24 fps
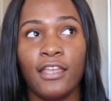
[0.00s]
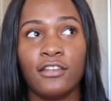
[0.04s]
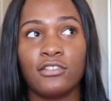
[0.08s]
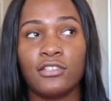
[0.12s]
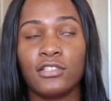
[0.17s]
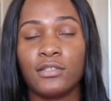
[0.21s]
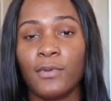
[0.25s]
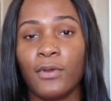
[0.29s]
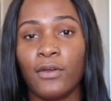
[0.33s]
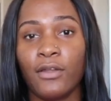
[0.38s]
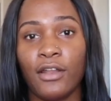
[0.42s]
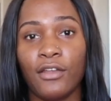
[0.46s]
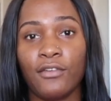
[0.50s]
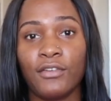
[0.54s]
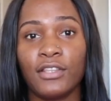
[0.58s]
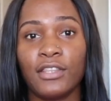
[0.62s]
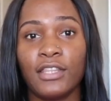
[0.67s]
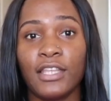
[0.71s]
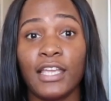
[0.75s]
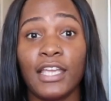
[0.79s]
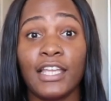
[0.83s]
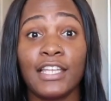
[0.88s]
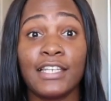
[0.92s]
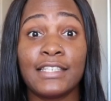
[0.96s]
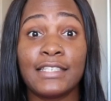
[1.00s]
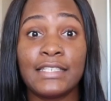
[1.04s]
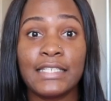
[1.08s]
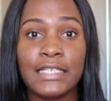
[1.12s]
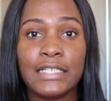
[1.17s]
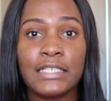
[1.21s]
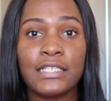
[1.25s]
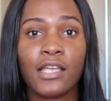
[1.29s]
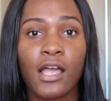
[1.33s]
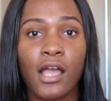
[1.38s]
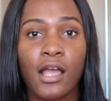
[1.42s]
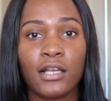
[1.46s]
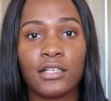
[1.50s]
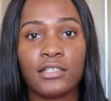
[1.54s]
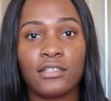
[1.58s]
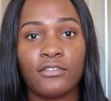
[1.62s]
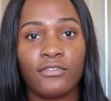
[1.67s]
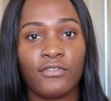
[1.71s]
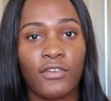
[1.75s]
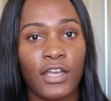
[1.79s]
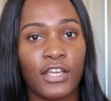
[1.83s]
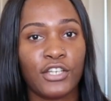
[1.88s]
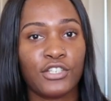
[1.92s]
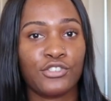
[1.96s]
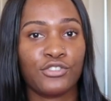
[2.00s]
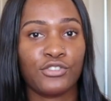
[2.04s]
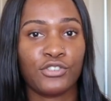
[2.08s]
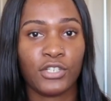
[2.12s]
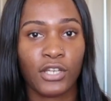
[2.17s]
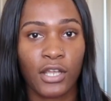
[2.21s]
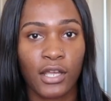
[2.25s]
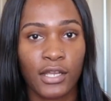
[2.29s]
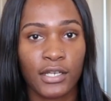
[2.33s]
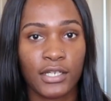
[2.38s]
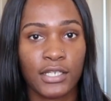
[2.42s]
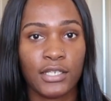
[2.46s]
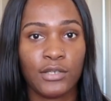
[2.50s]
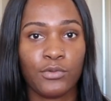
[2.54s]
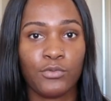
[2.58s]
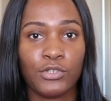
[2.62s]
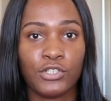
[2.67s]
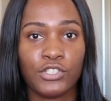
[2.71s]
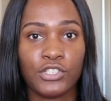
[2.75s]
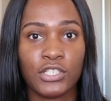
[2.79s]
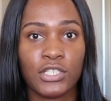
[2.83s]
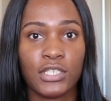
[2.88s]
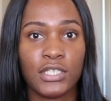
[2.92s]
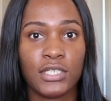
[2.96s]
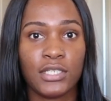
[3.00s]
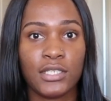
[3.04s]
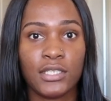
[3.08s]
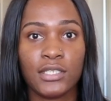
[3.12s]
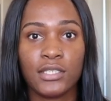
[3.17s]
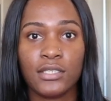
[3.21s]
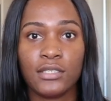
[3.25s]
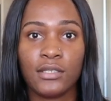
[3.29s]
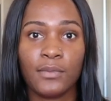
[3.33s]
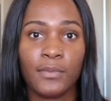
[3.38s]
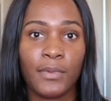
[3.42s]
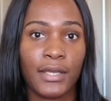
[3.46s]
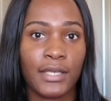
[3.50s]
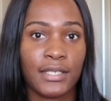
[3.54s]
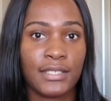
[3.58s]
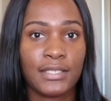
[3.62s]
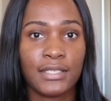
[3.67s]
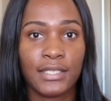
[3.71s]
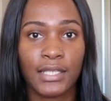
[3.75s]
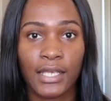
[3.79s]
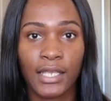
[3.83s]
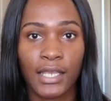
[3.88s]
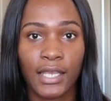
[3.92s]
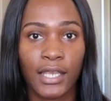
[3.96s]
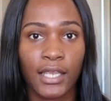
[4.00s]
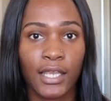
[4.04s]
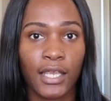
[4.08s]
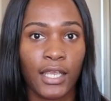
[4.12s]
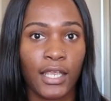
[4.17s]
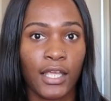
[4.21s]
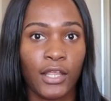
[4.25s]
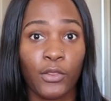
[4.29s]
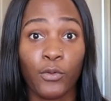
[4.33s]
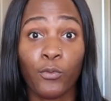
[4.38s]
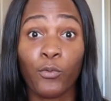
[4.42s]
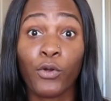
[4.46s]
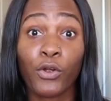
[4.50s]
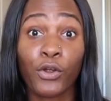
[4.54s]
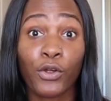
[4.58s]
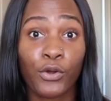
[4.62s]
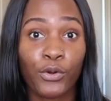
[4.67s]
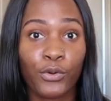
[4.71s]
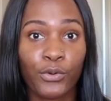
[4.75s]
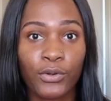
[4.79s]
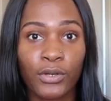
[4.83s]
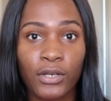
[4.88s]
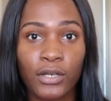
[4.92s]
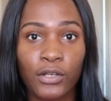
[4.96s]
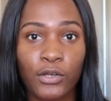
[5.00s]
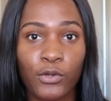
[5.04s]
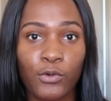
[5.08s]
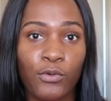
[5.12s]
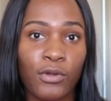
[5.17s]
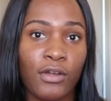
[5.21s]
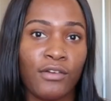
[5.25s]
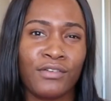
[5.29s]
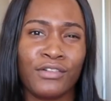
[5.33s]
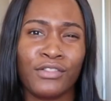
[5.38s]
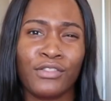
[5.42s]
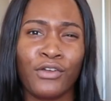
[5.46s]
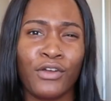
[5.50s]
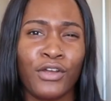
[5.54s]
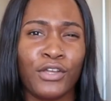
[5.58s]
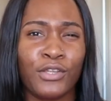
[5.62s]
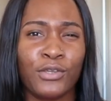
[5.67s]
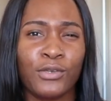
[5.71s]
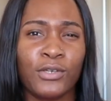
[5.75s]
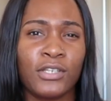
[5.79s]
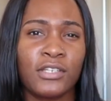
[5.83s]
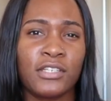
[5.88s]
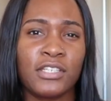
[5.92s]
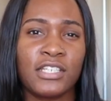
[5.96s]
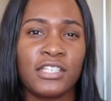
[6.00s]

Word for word: just about everything. It detoxifies your Yoni, which is the best thing in the world. Whoever thought you could